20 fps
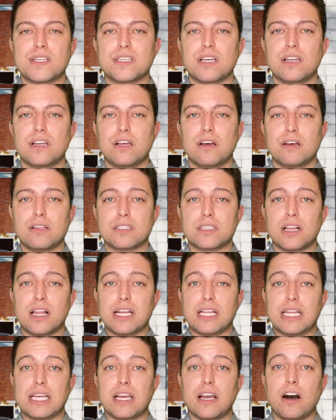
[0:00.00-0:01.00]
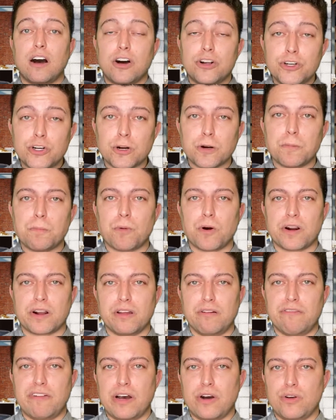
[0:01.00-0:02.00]
it slightly under market
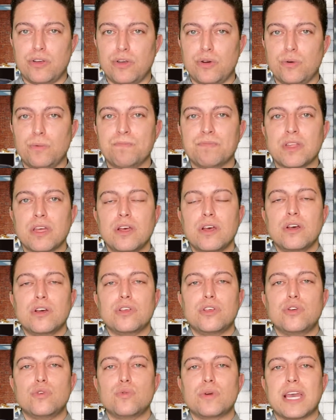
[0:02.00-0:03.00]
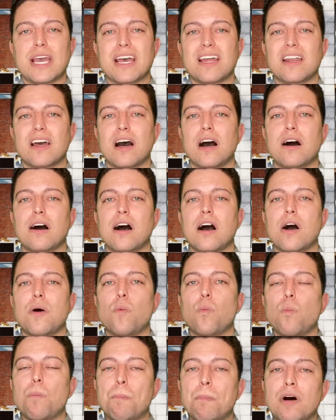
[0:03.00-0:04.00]
value, you get
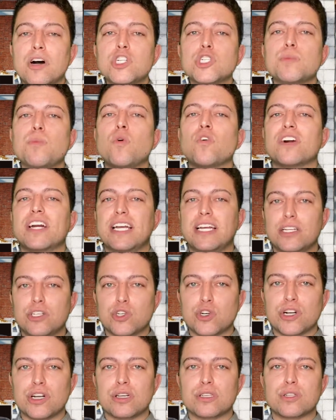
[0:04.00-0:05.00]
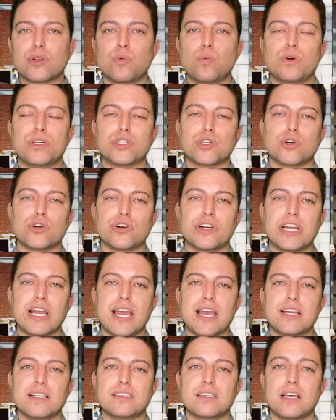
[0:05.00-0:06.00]
much more interest, which
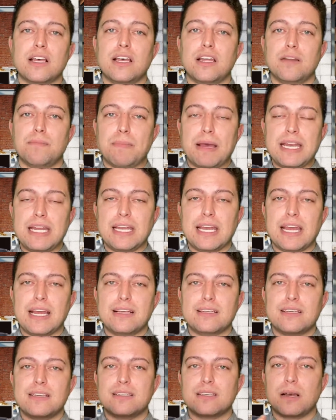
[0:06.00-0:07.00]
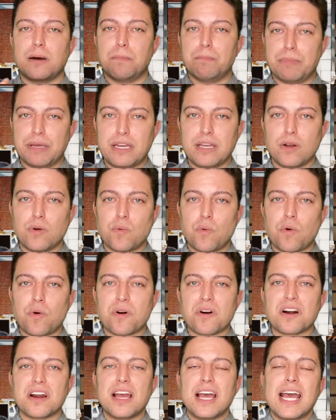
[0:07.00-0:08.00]
creates, in many cases, a bidding
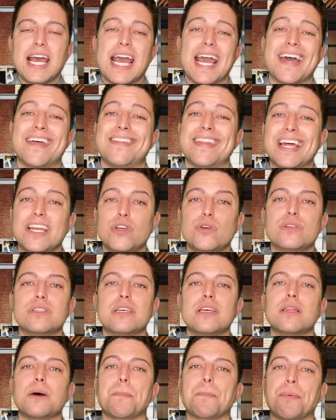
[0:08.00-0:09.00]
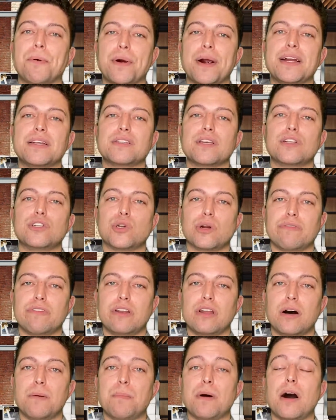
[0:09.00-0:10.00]
war, and then you see the price driven
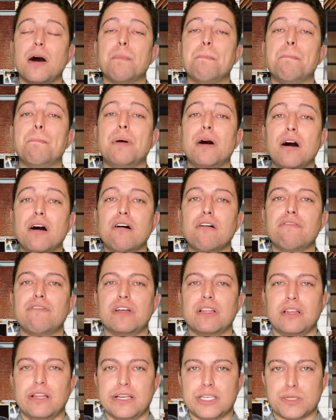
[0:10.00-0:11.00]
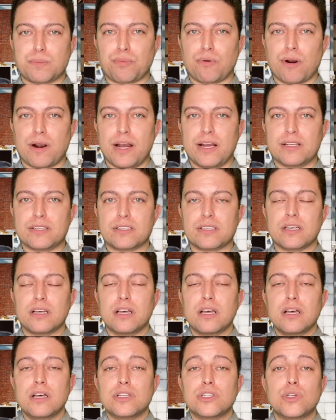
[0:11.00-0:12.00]
up above list
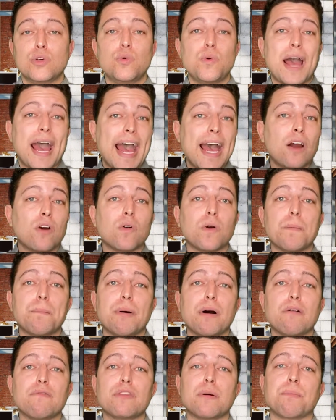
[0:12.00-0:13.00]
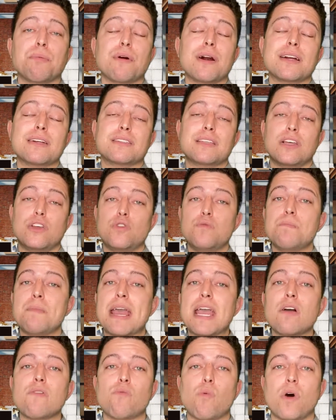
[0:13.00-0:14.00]
price to at or above the price that you may
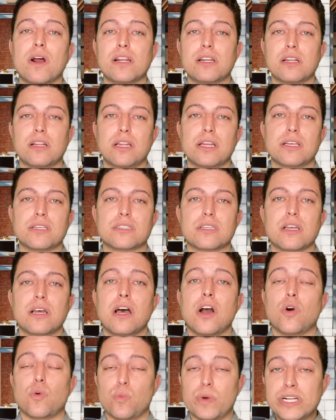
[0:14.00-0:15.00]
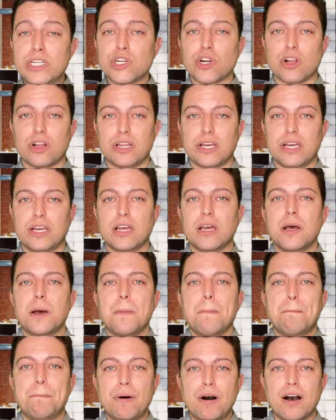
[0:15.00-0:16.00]
have wanted to list originally,
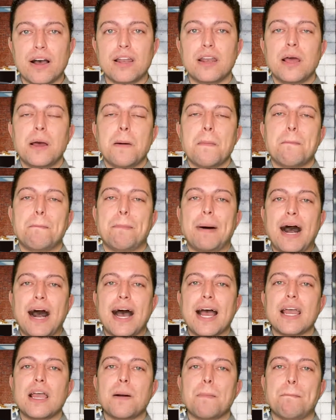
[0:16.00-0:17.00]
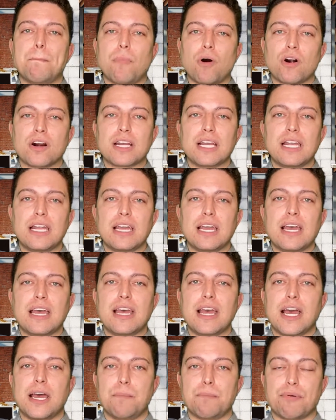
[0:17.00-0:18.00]
but by marketing it
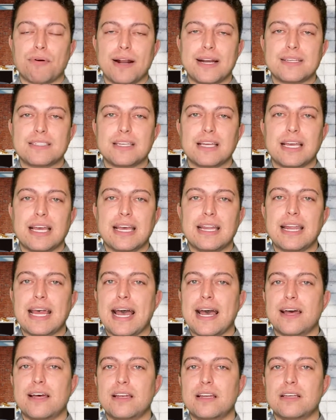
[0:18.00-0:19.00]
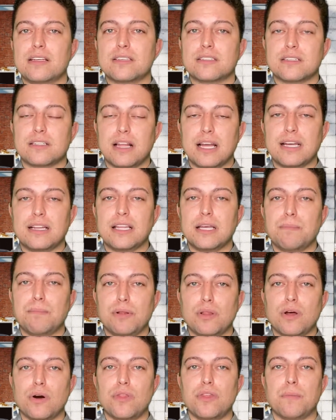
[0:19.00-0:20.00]
and pricing it at slightly
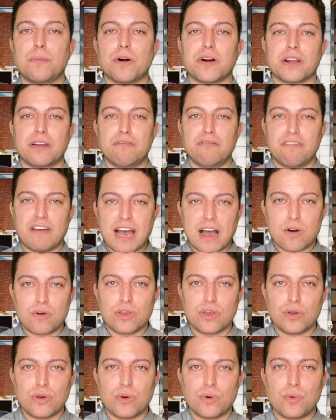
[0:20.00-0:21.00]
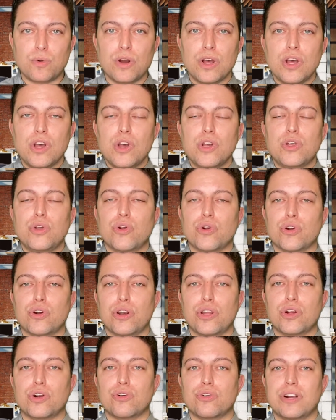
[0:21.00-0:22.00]
below the market value, you're going to
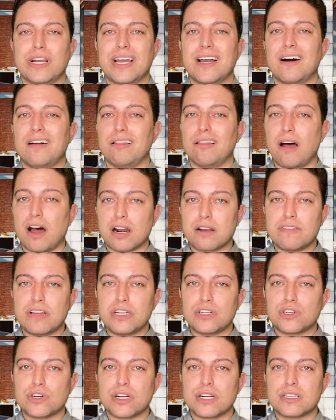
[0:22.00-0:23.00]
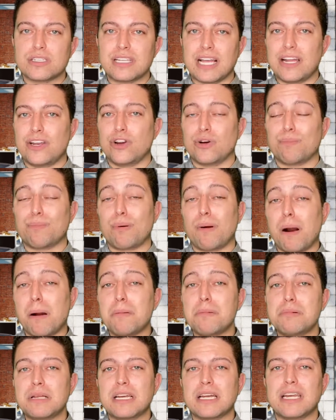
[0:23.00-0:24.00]
create a lot of interest and you're
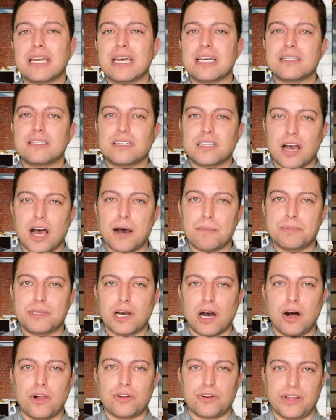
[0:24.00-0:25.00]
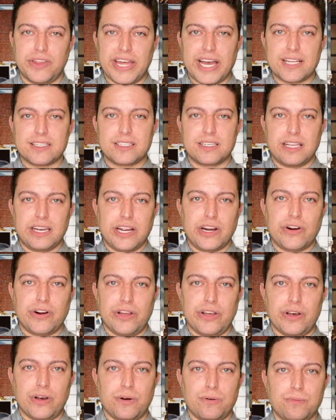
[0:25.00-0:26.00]
probably going to get top dollar in that
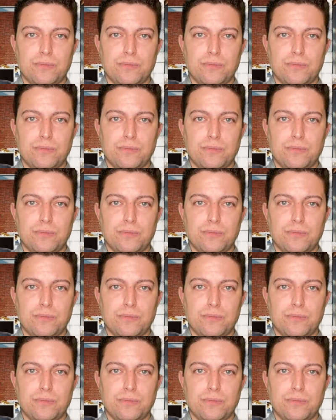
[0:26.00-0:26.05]
scenario.